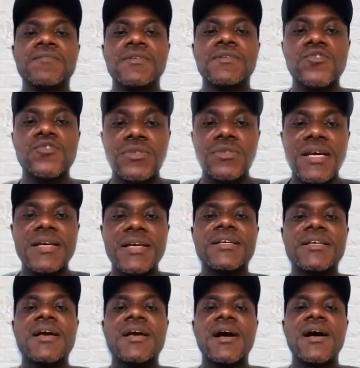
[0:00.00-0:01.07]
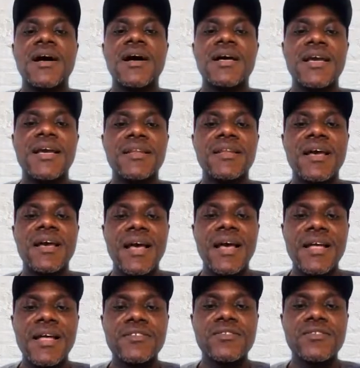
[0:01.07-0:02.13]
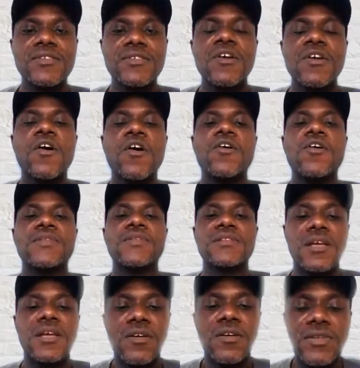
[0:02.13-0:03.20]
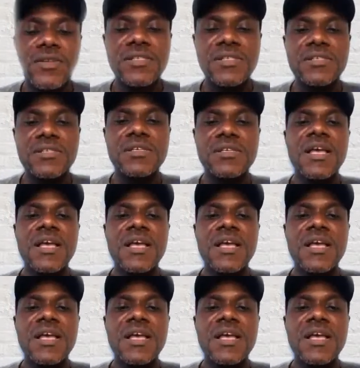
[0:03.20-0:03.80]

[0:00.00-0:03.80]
today are in the hands of the terrorists,